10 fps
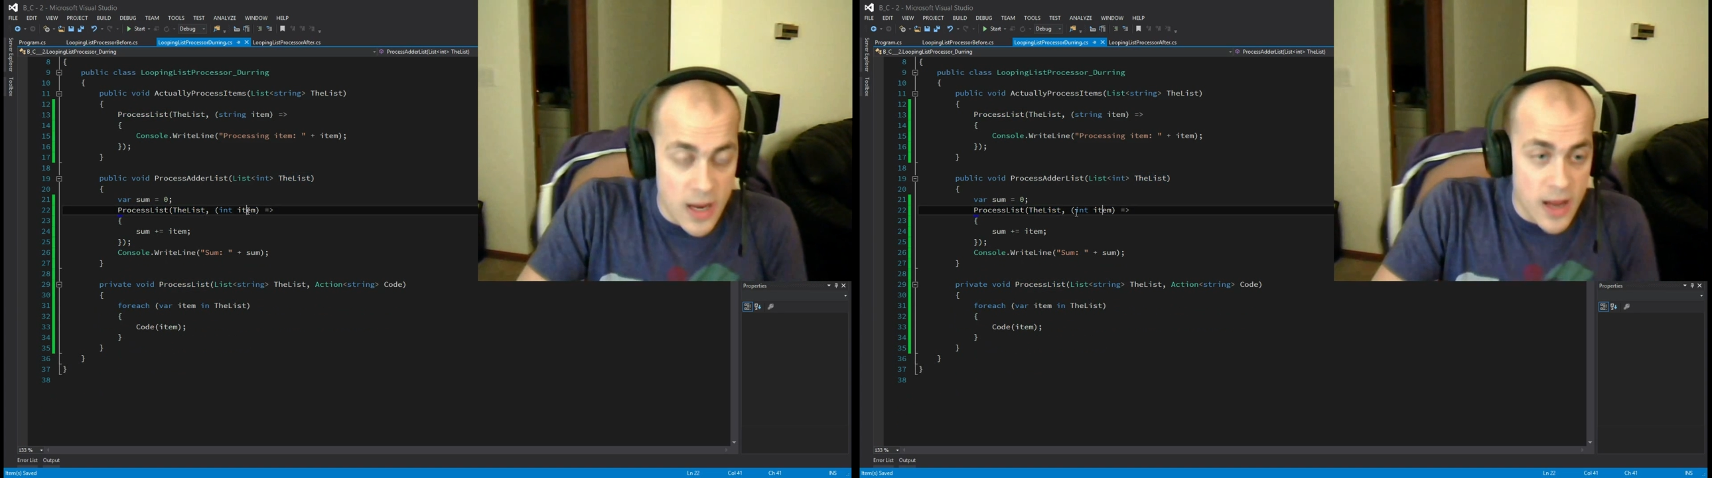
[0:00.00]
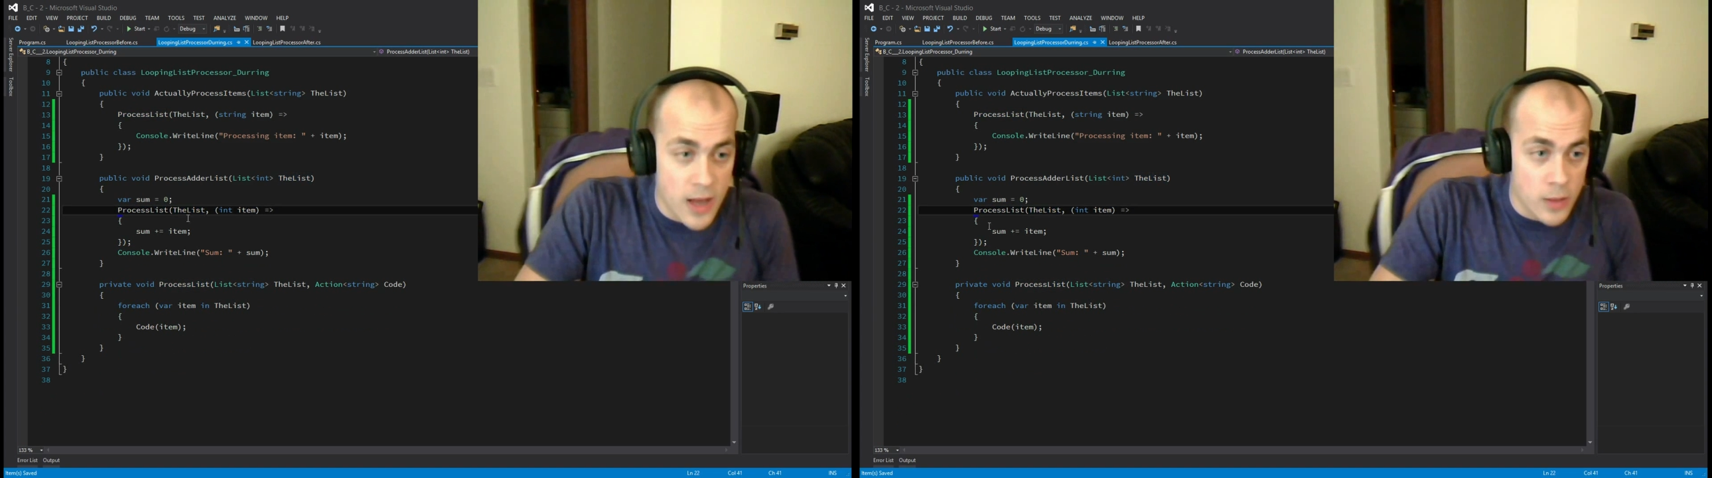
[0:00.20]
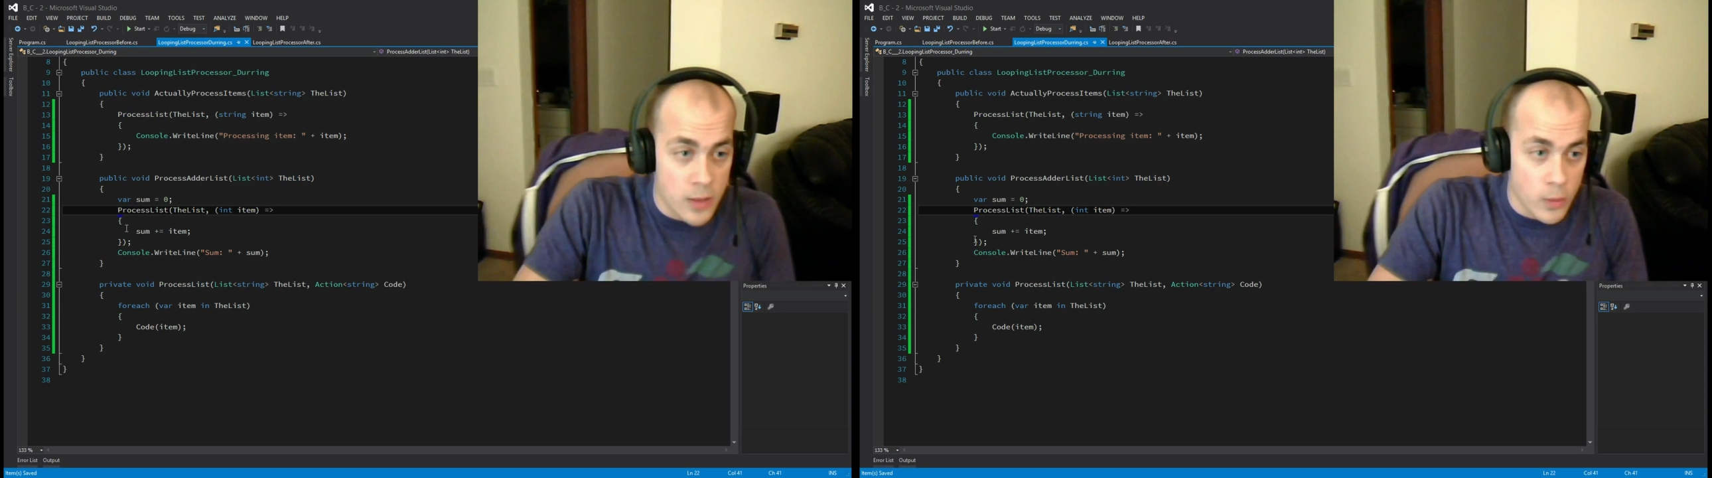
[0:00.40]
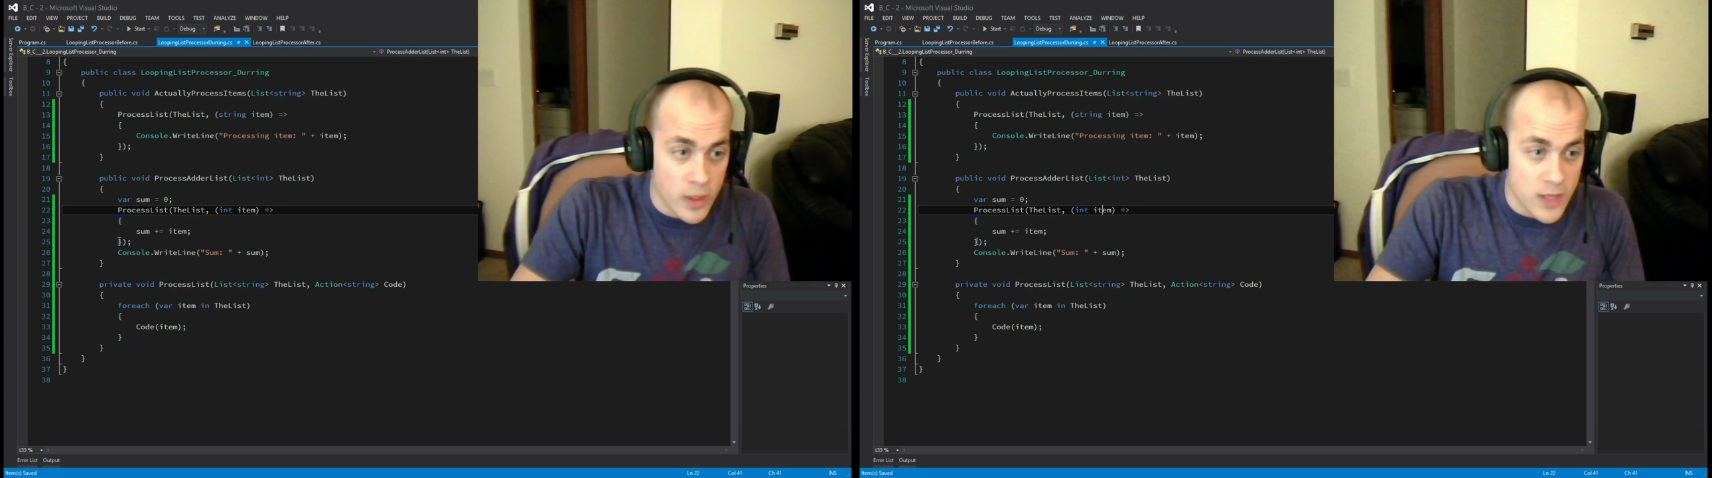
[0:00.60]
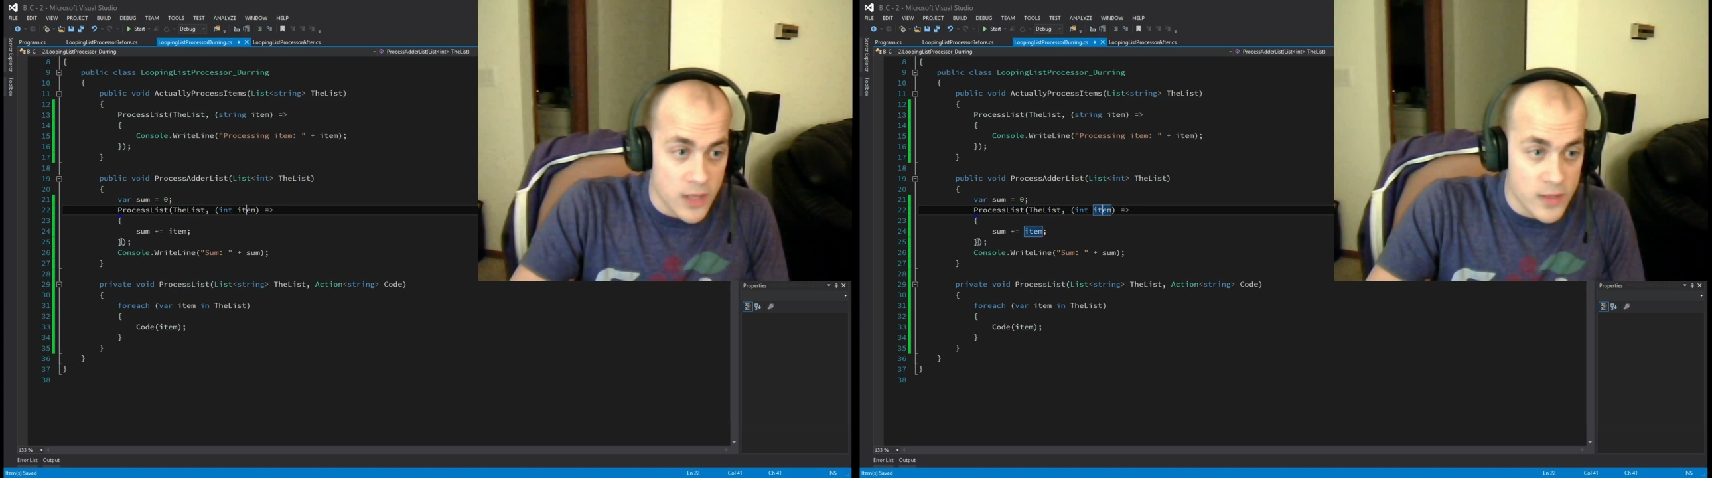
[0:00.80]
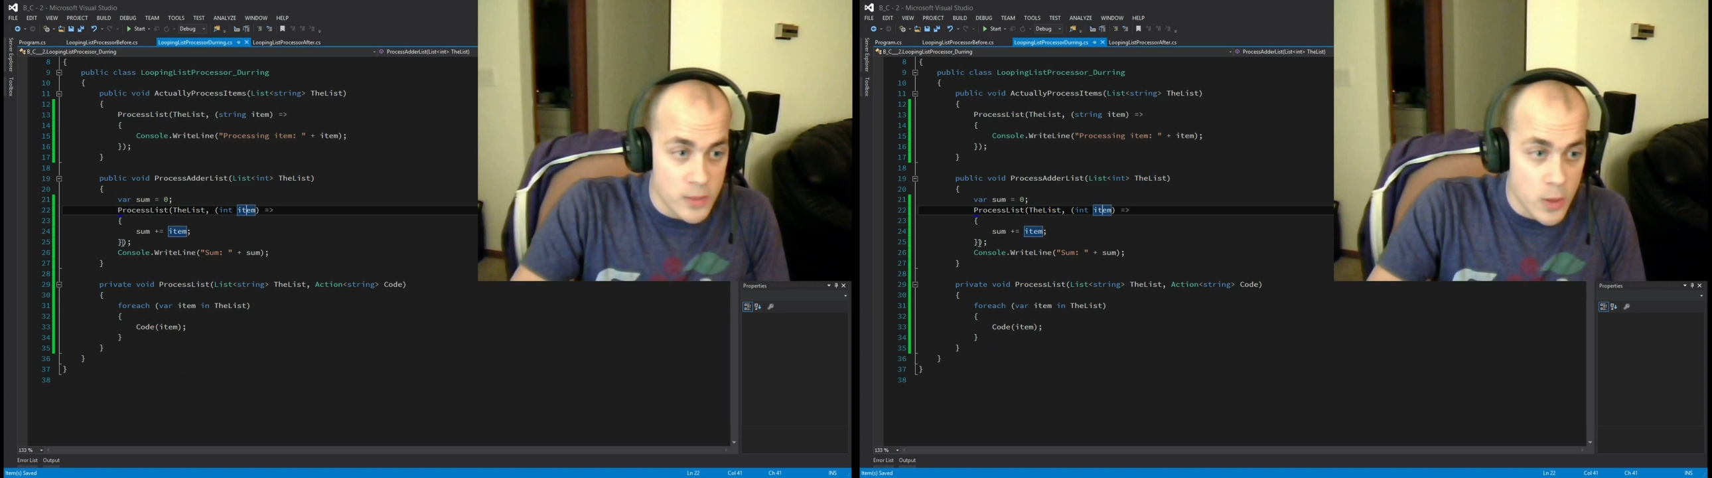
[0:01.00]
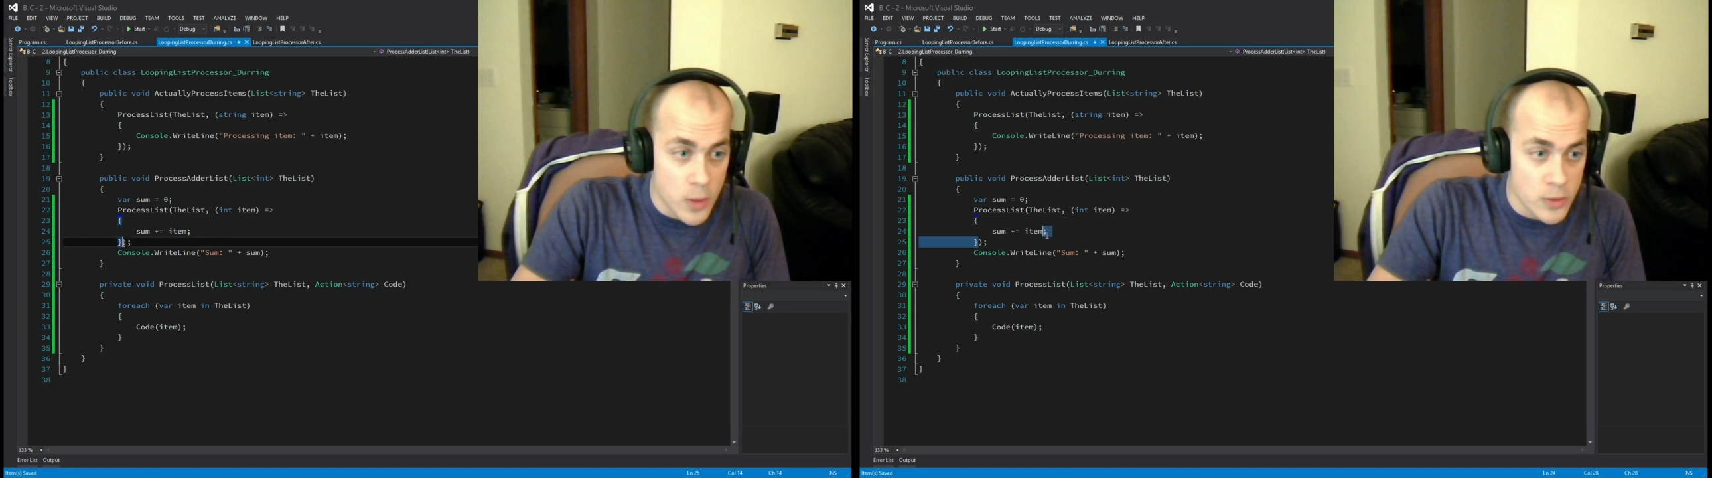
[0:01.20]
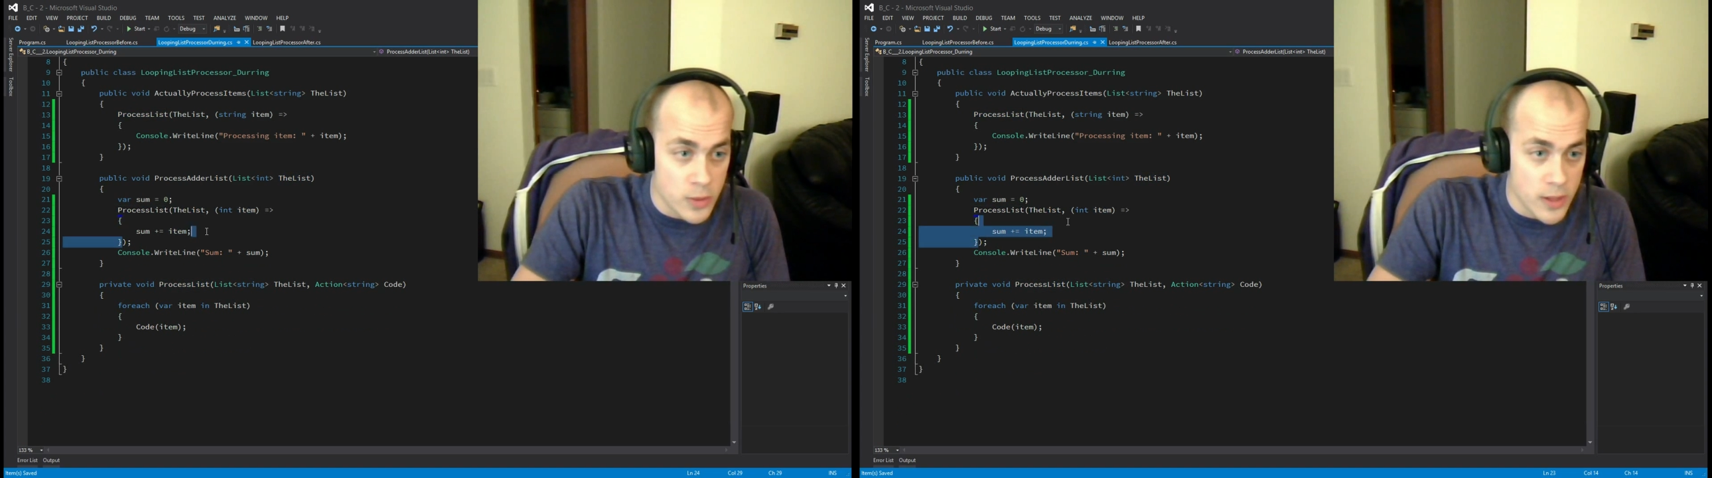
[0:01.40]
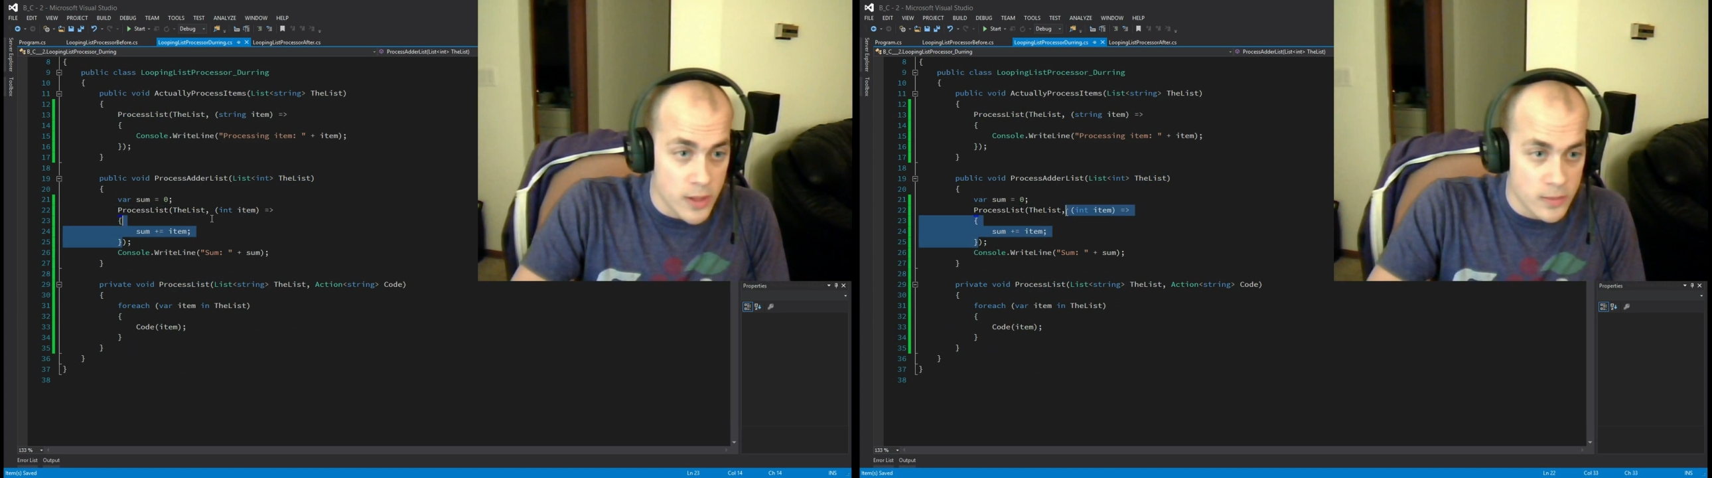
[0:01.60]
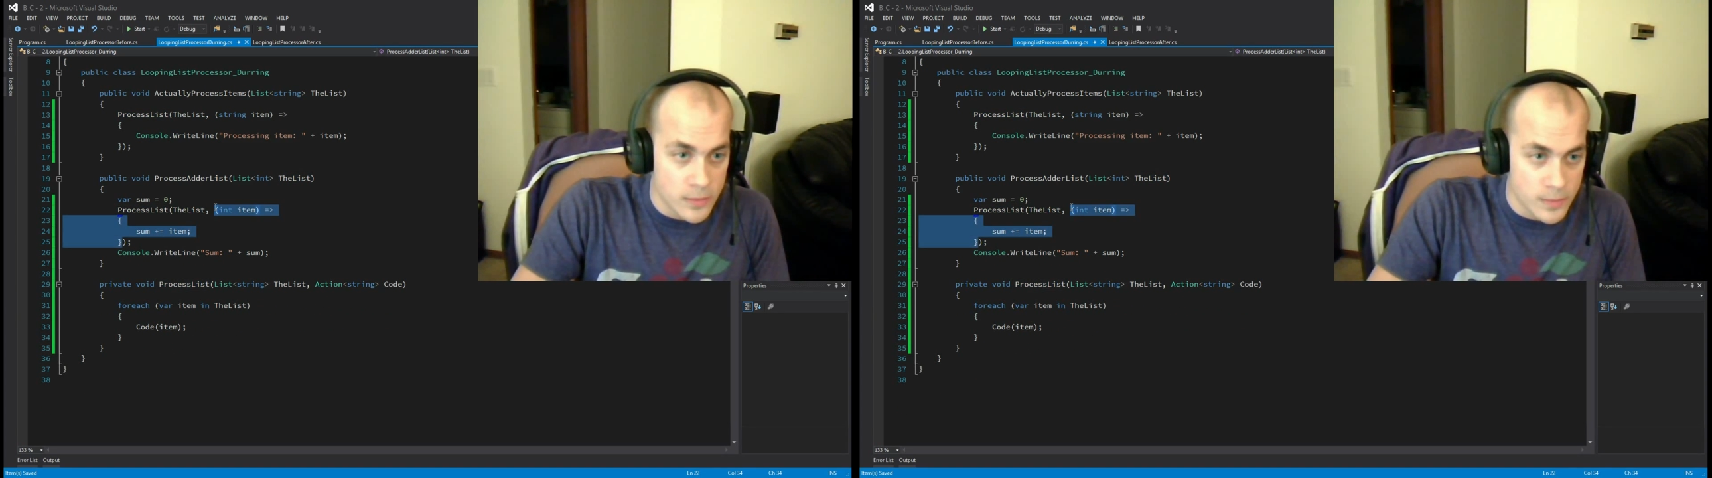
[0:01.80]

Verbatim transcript: and we're gonna give it some code to run.